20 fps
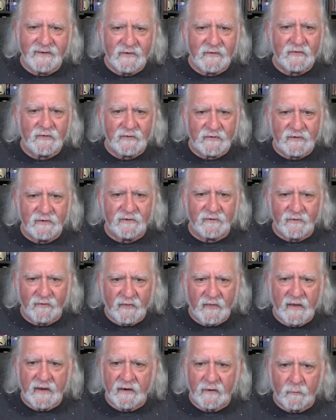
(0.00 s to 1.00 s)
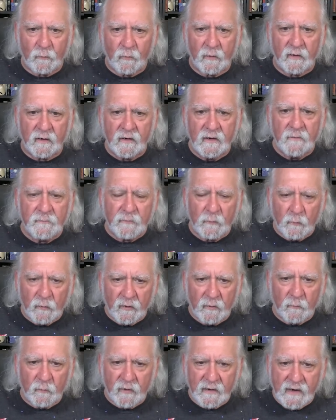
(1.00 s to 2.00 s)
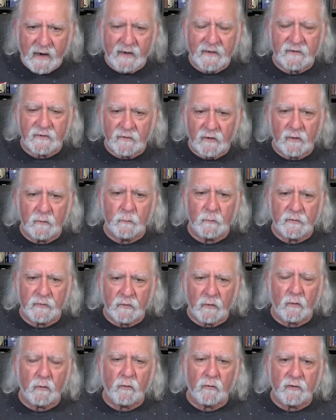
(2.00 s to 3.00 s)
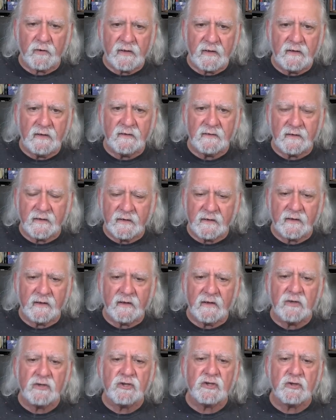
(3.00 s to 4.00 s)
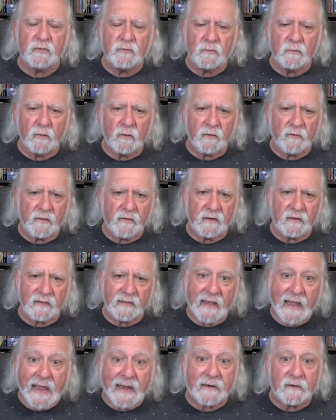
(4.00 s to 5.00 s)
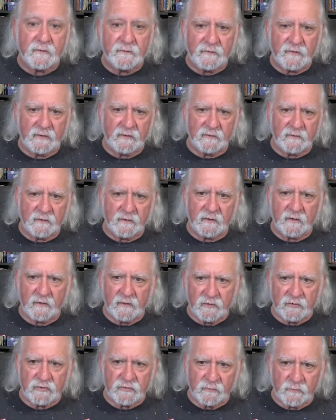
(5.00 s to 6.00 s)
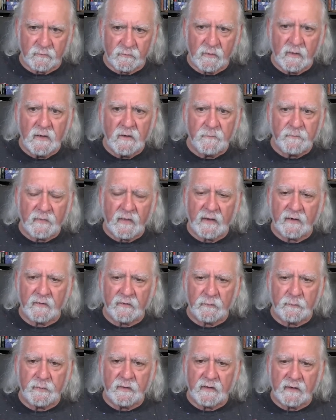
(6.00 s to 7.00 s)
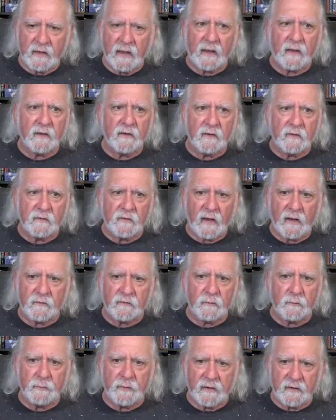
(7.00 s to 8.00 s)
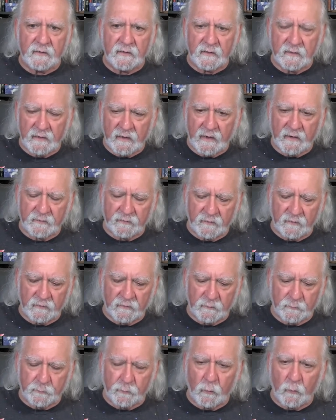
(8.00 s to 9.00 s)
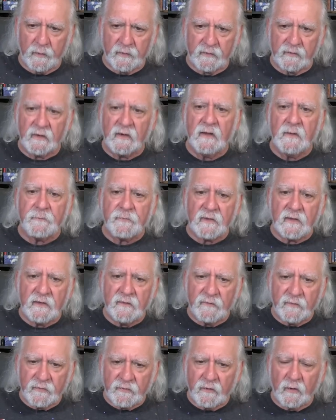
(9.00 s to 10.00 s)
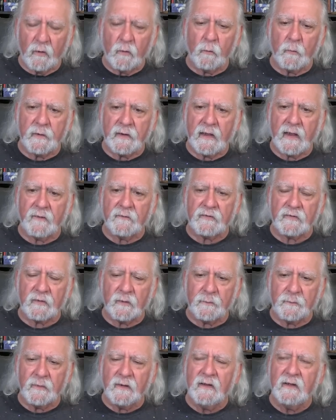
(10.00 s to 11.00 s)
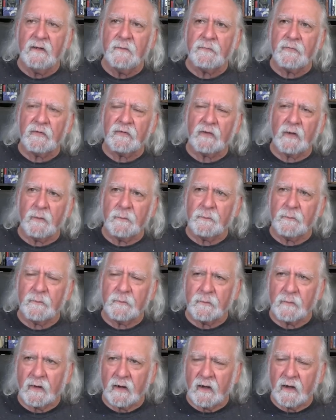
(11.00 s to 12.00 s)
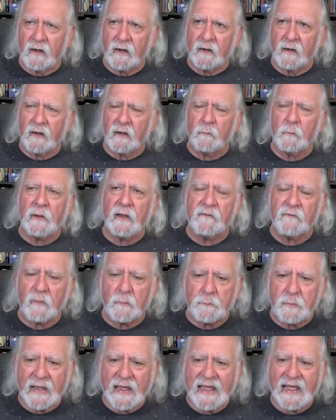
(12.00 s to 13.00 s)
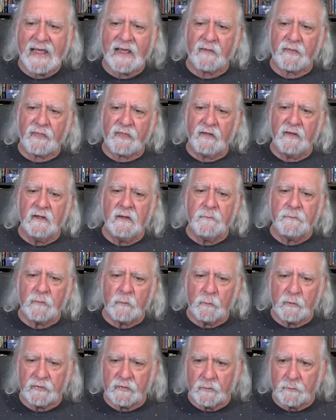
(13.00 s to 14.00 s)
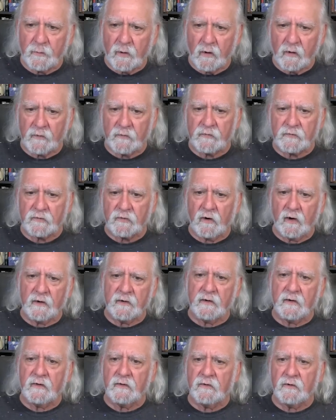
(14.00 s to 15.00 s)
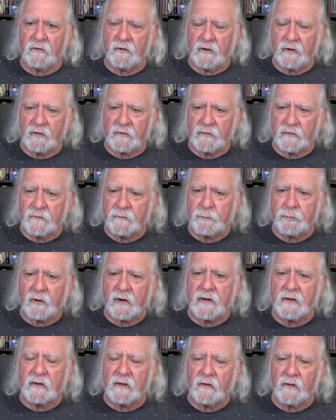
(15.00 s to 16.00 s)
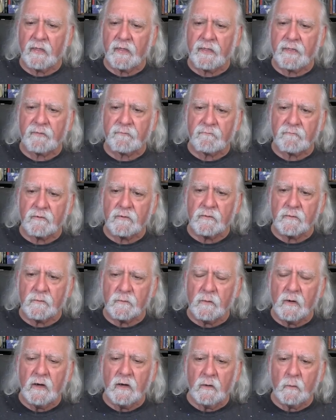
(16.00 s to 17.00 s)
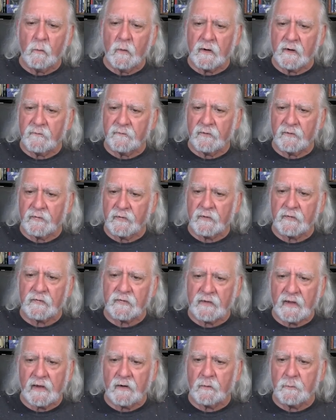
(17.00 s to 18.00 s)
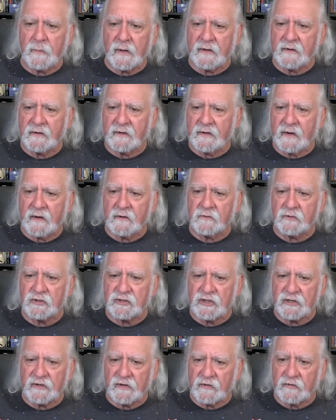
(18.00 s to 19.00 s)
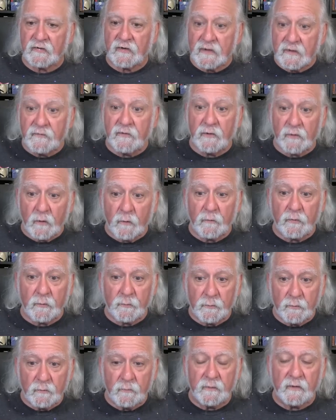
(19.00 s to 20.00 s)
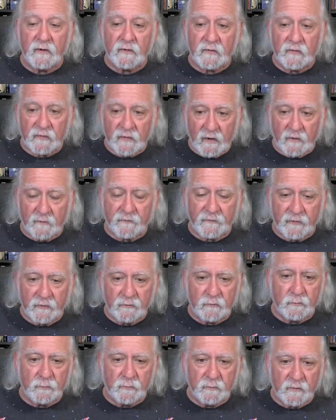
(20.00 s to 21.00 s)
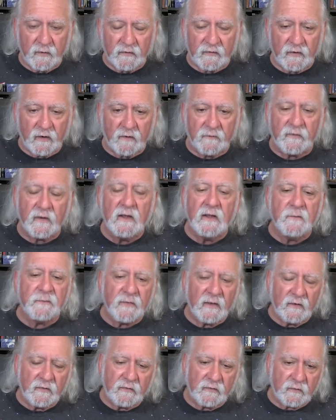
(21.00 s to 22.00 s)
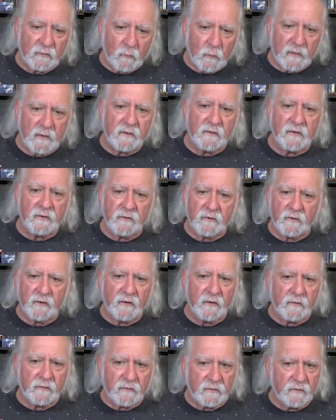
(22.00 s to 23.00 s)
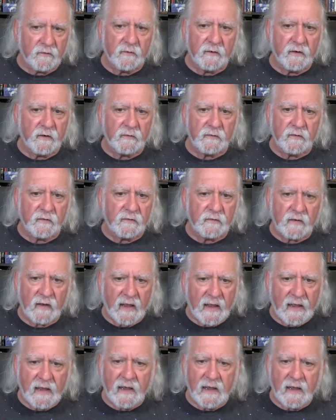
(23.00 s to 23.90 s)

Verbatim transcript: it's still there. We're, we're, we're not done with the whole healing issue or the lack of healing issue that is being ac- exacerbated at this point, even though we have some some uh, we have a path with the Mars trining Uranus of breaking through whatever the stalemated energy is. Even though the moon itself, the new moon itself, is square Uranus, Uranus is